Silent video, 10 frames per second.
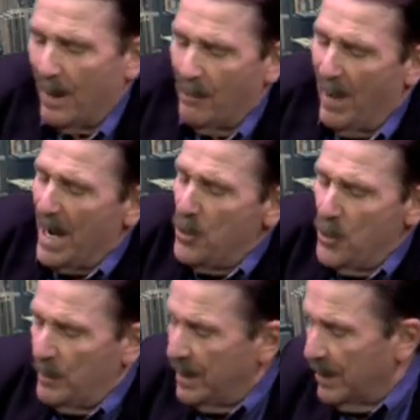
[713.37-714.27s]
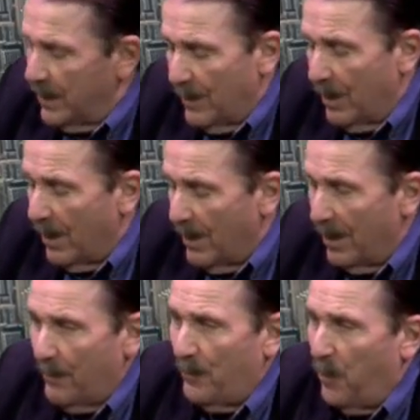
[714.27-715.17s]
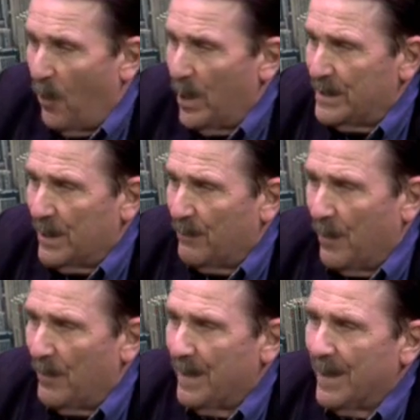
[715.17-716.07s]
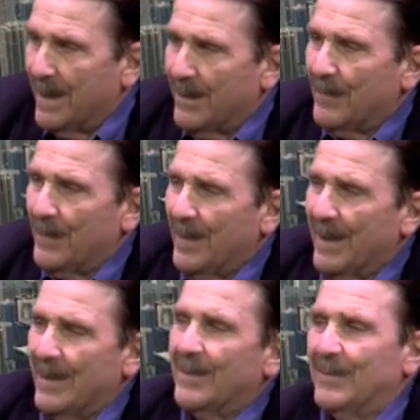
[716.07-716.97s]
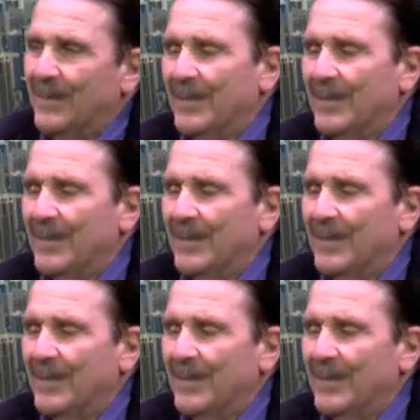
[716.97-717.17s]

minute You, you, you, you know what, it's, really, it's amazing